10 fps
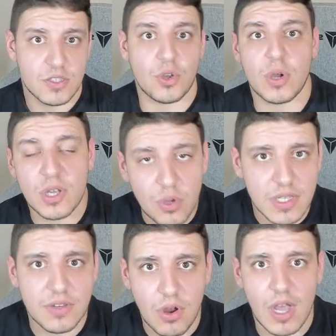So a
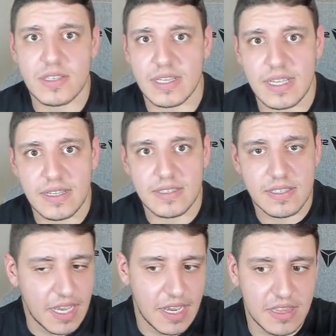golden cross
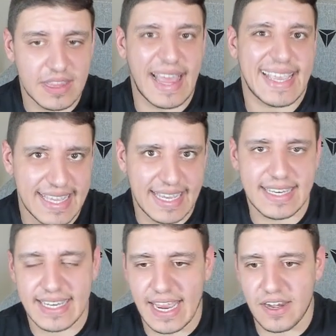is a lagging
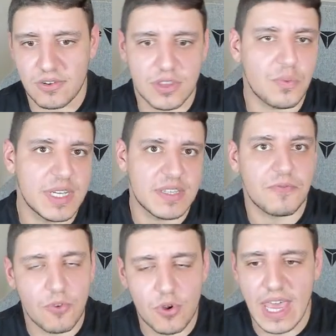indicator. The
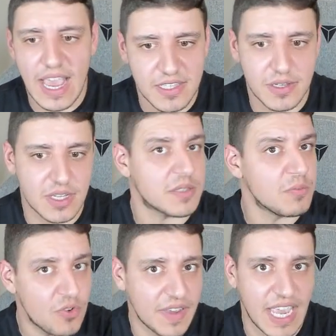reason for that is because
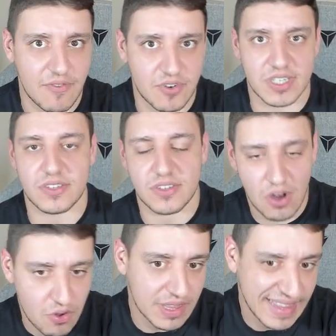the moving averages
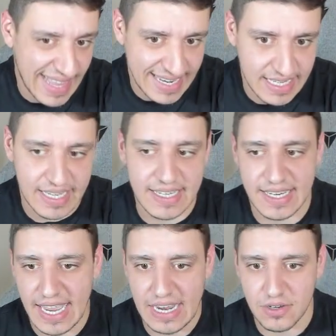are a lagging
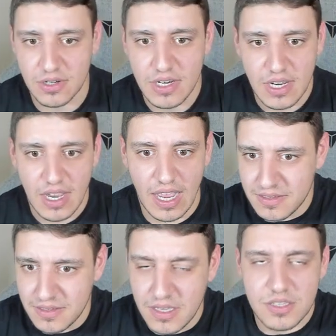indicator.
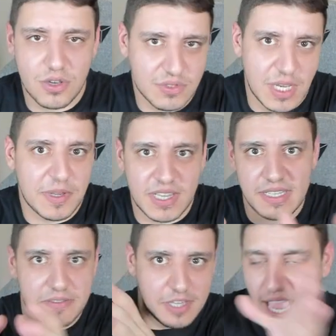So
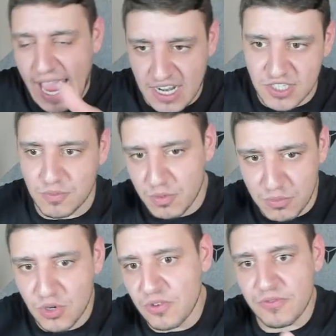typically the action will
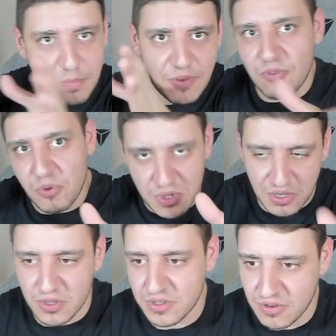move before
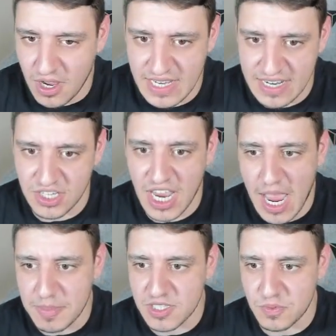the golden cross actually
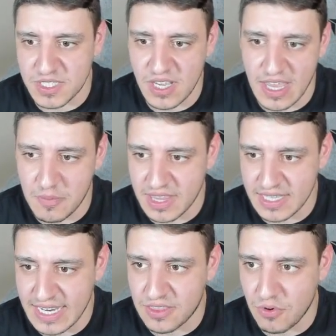happens. We saw that with
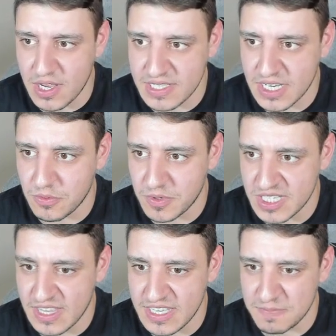the death cross here.
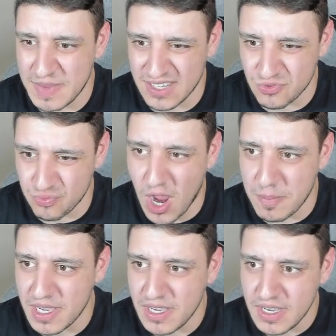We saw this big
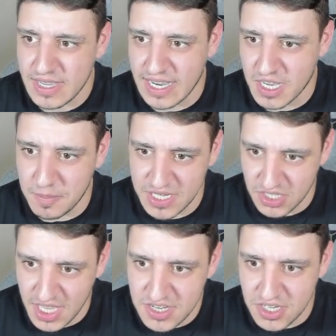drop, that
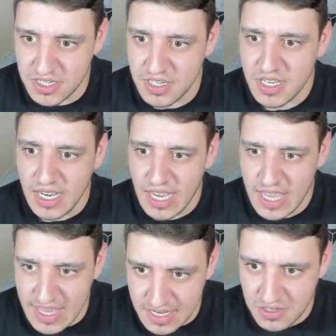capitulation,
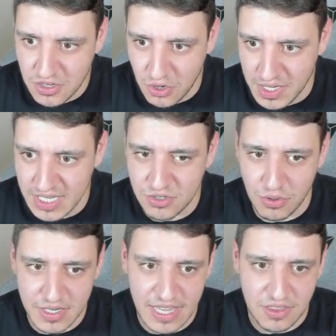and then going
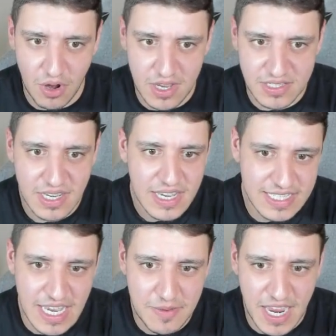into our death cross.
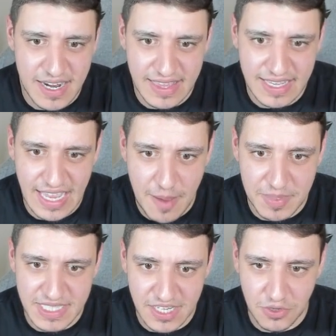Same kind of thing
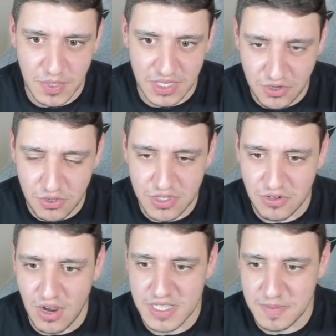happens here with our
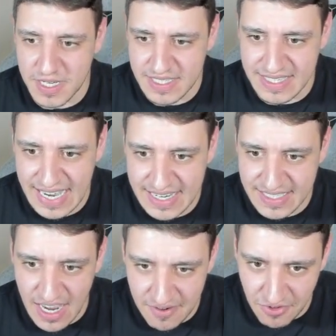golden cross because it
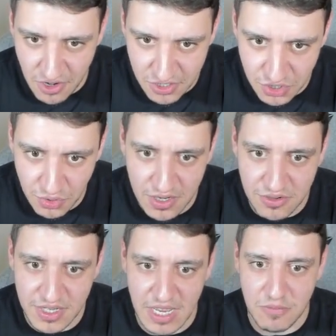takes time for our
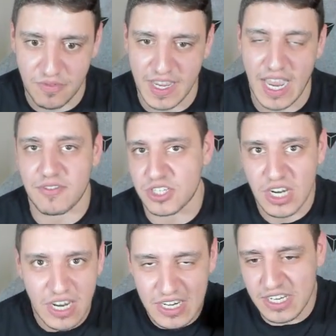200-day moving
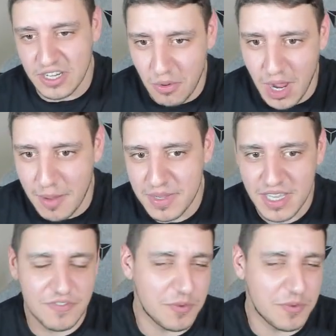average to go up.